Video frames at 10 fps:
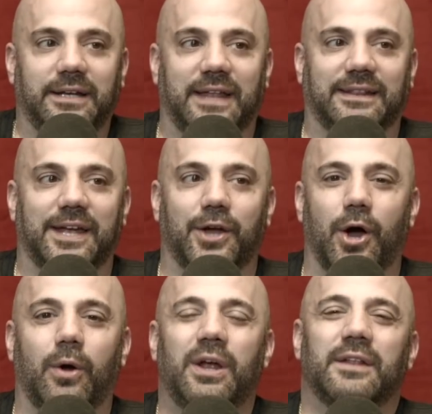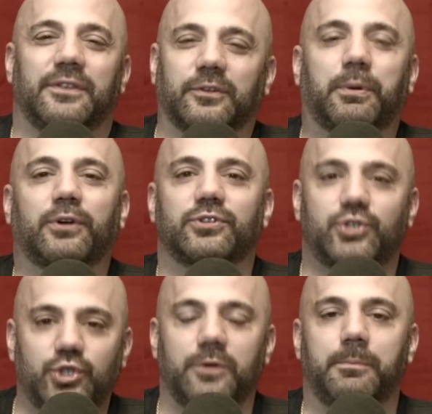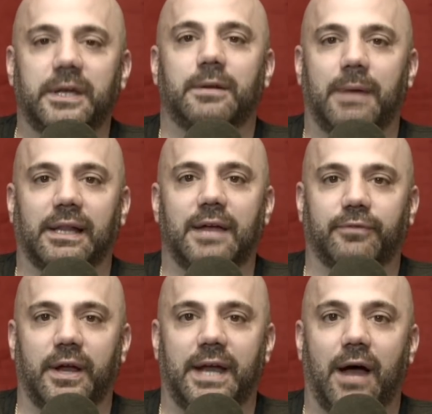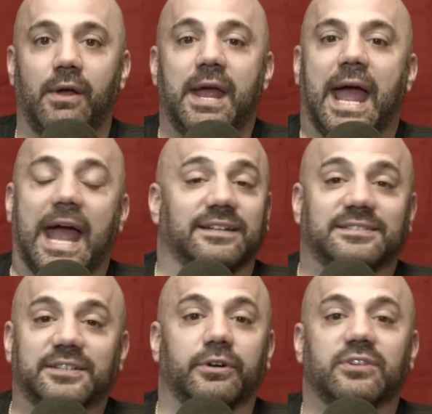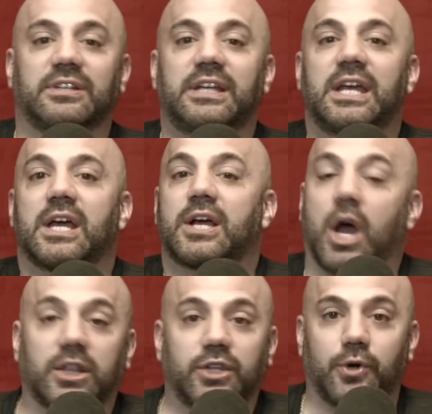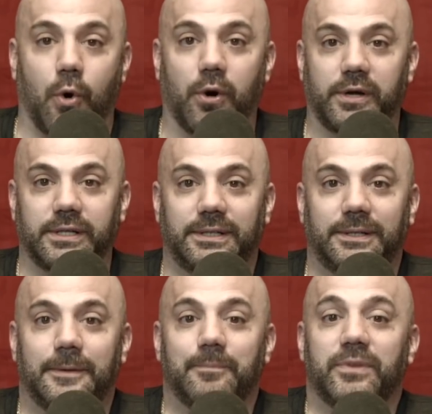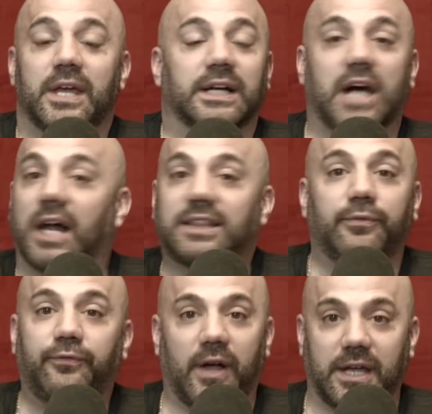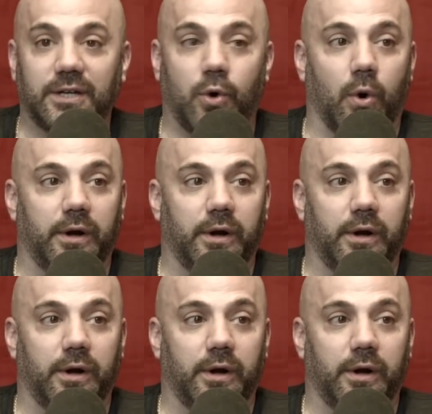that they go, this person shouldn't be in my life right now. And seriously, cut the cord. Cut the fucking cord.